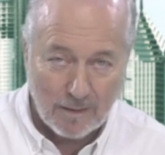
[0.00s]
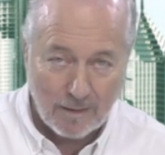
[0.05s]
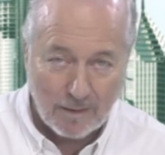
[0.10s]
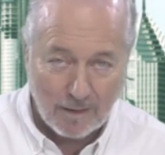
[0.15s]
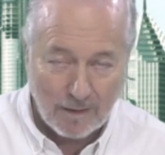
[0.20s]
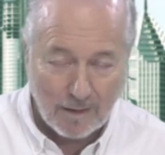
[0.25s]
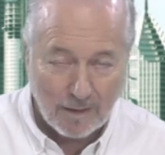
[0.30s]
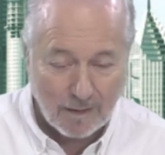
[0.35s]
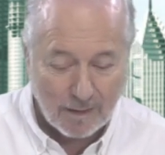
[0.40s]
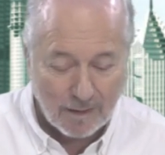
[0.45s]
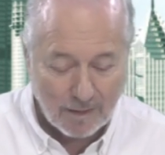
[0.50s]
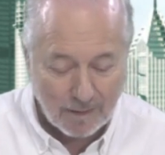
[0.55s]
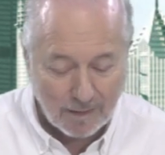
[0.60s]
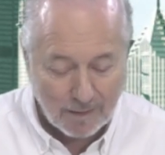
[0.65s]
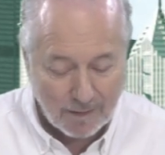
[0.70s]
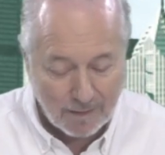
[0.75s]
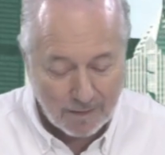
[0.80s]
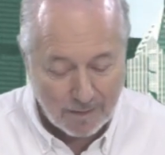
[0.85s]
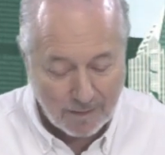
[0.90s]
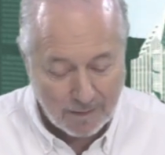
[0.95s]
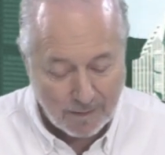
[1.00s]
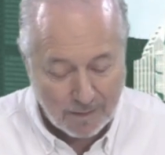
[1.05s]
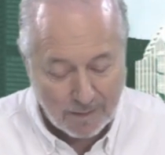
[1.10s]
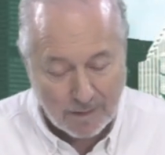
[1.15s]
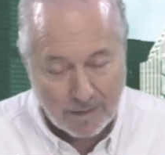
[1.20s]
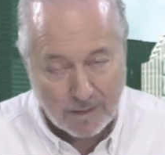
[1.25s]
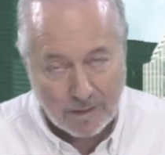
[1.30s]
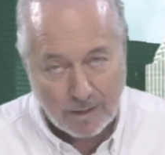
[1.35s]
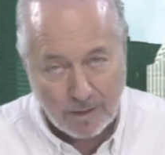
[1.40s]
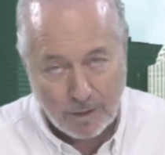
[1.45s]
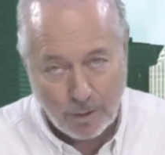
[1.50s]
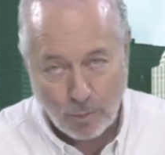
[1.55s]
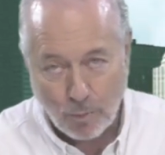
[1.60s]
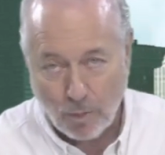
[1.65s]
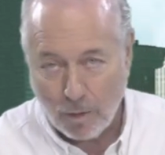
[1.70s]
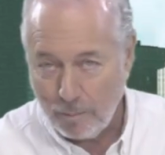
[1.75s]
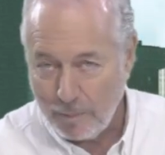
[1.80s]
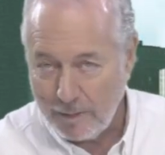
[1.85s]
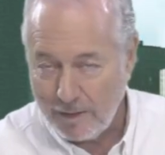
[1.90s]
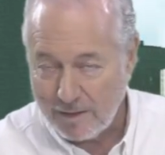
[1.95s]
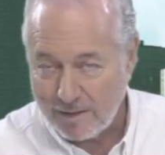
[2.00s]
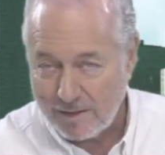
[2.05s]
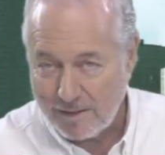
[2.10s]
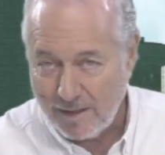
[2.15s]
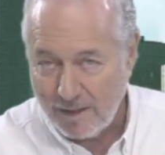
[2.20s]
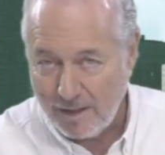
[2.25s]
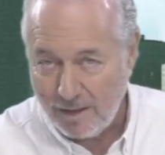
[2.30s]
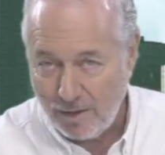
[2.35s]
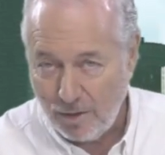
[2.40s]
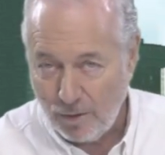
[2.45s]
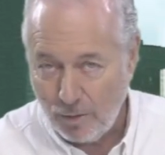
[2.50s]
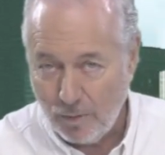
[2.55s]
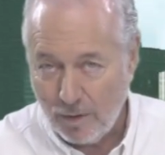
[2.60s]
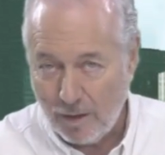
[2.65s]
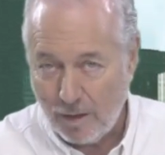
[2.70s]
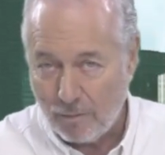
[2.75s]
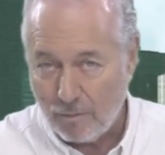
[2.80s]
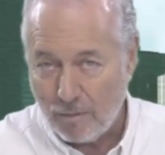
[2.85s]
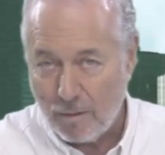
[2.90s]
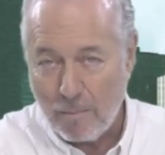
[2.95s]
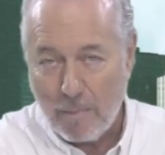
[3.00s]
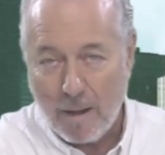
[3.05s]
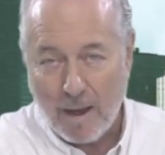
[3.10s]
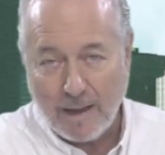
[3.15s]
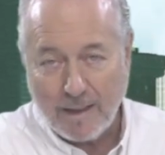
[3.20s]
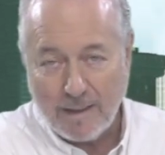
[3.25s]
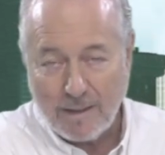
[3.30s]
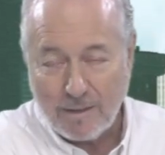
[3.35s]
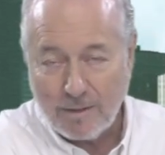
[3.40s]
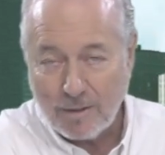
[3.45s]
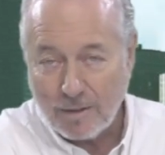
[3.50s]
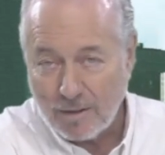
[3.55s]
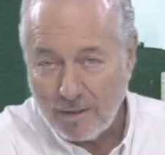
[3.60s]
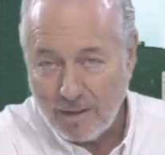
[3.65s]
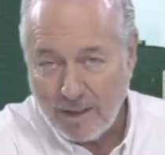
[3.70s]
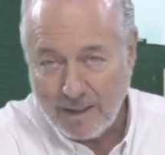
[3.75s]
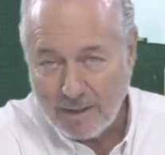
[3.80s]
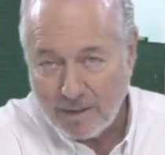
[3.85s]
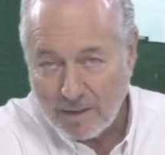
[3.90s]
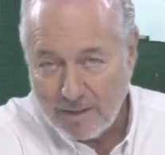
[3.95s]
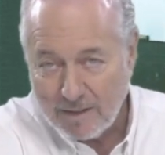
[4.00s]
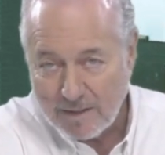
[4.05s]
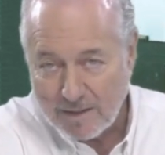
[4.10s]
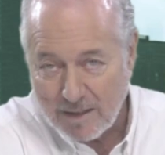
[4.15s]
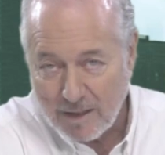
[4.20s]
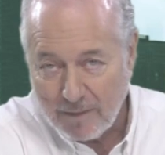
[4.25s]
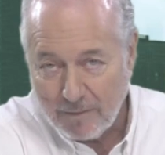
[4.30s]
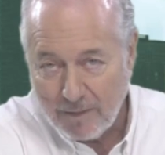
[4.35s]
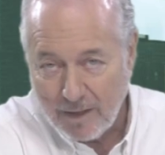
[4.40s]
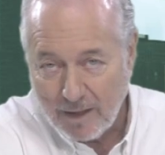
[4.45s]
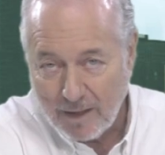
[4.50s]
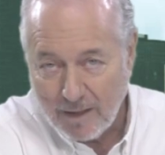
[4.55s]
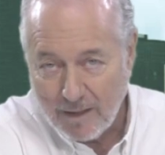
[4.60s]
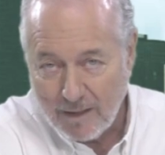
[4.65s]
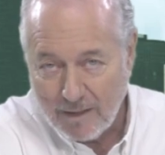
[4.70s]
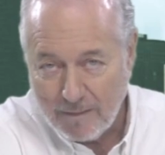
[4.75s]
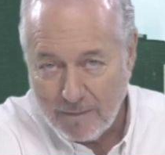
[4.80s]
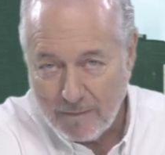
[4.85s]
Yeah. Do you want me to send you a reminder later this evening?